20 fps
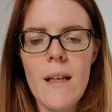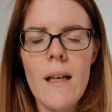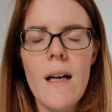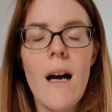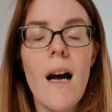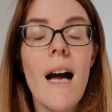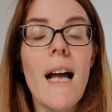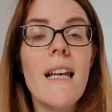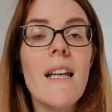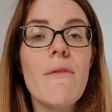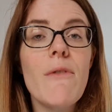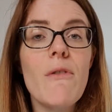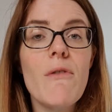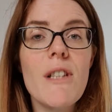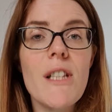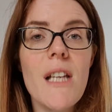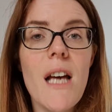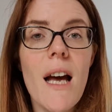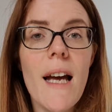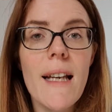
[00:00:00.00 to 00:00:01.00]
"I live a
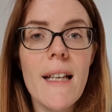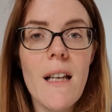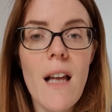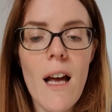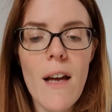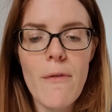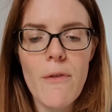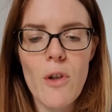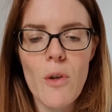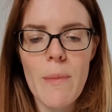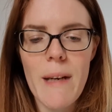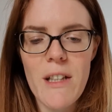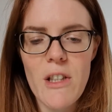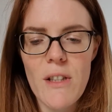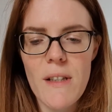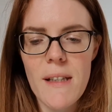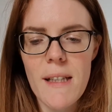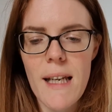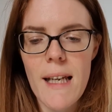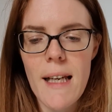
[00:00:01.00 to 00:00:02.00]
retired life, your
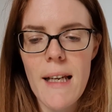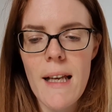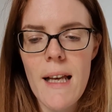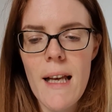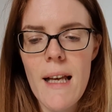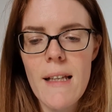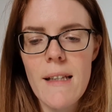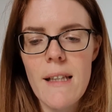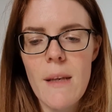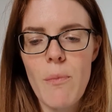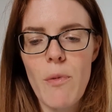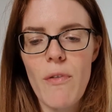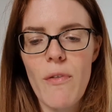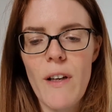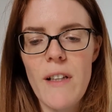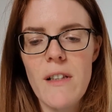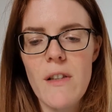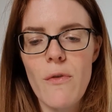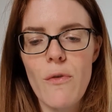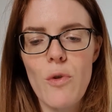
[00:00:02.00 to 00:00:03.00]
majesty," said
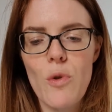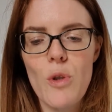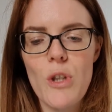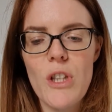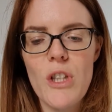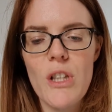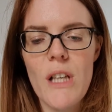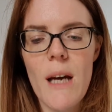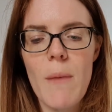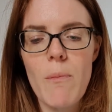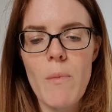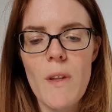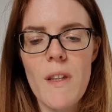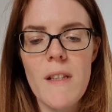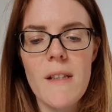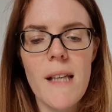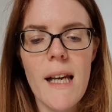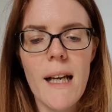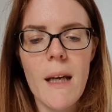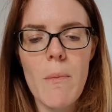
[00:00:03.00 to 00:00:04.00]
Professor Frawdysham with the
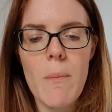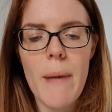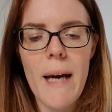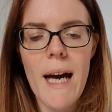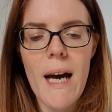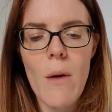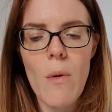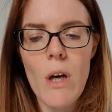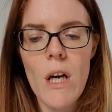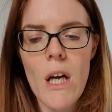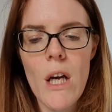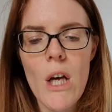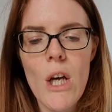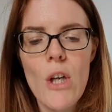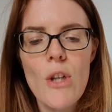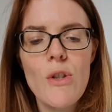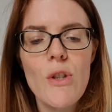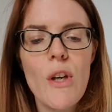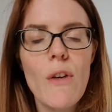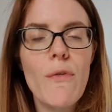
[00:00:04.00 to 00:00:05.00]
second bow.
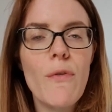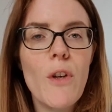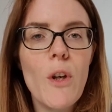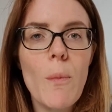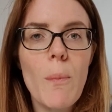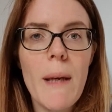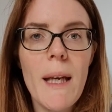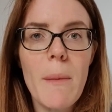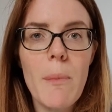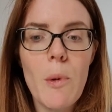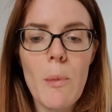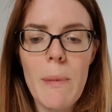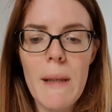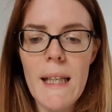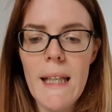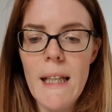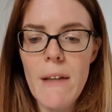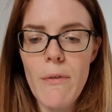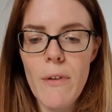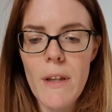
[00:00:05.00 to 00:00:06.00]
"So few people
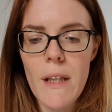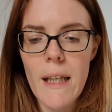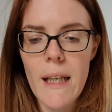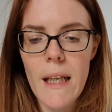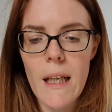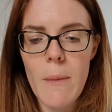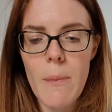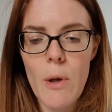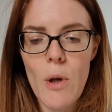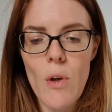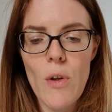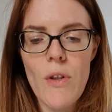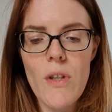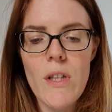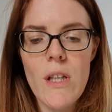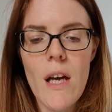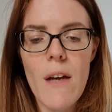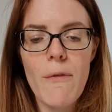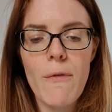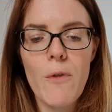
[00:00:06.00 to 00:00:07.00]
believe in the Ickabog that
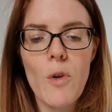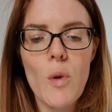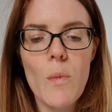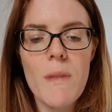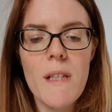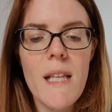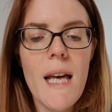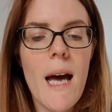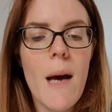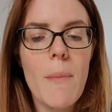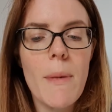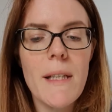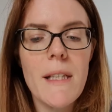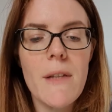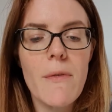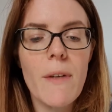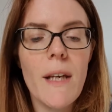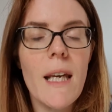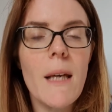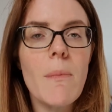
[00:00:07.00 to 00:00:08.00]
I've formed the habit
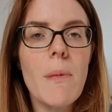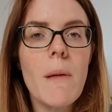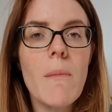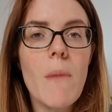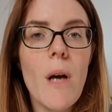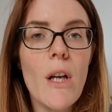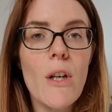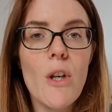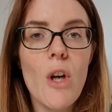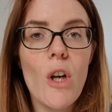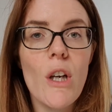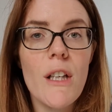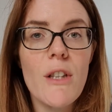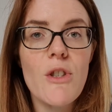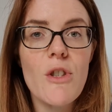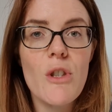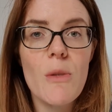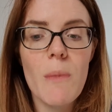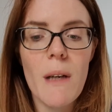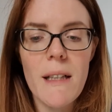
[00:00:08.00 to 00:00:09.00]
of keeping my knowledge
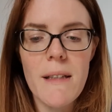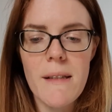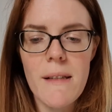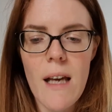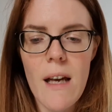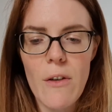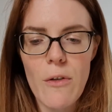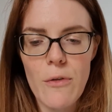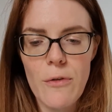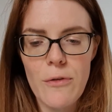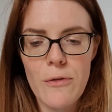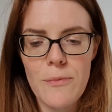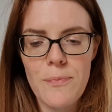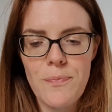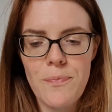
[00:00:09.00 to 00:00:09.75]
to myself."